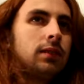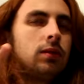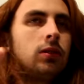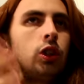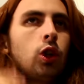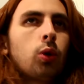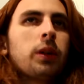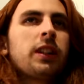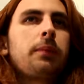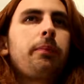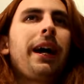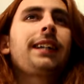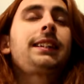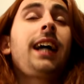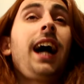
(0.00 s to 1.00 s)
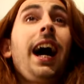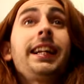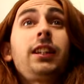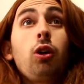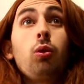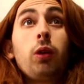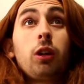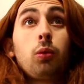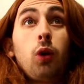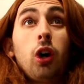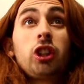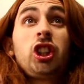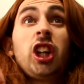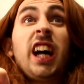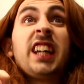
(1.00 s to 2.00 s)
no respect, I don't want to
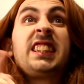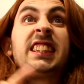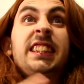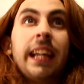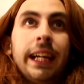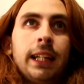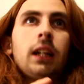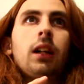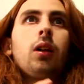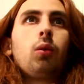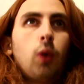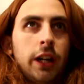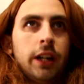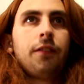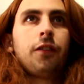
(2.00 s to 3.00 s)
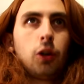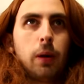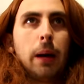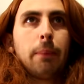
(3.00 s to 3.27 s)
watch a single one of your